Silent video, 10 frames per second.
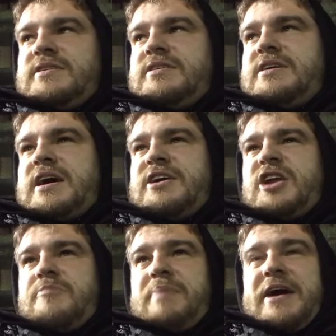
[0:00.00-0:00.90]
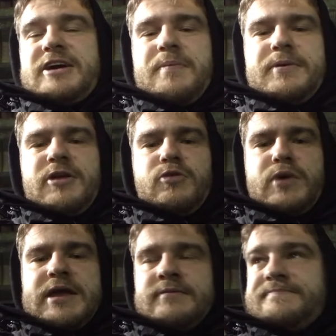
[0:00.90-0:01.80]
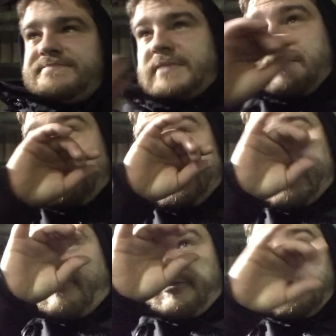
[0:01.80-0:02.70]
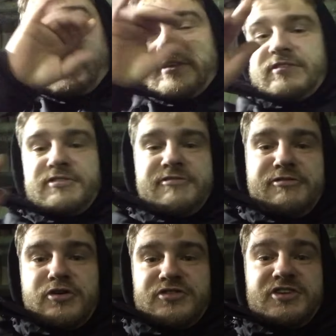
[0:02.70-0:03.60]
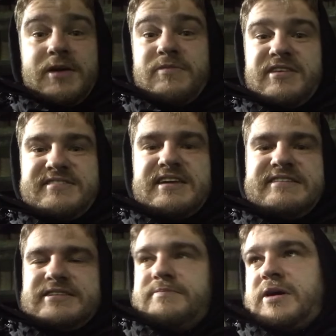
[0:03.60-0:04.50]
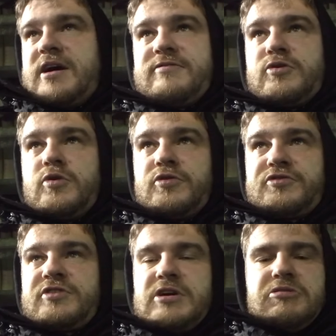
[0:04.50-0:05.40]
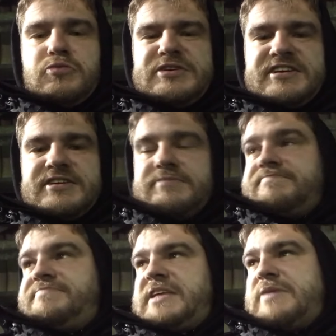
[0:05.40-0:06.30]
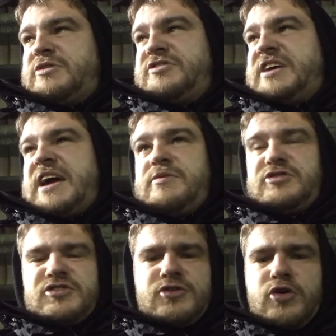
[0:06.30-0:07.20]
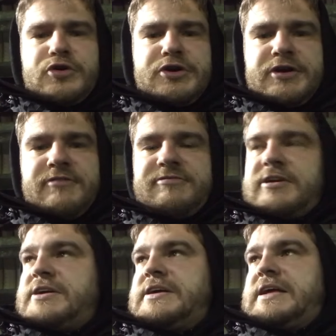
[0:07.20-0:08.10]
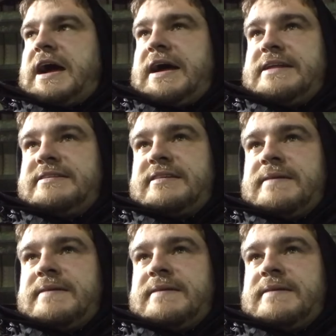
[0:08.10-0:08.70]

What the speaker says: yeah, you know, back up another win and make it 3 wins for the first time in this season, but of course we didn't. It was just not good enough. And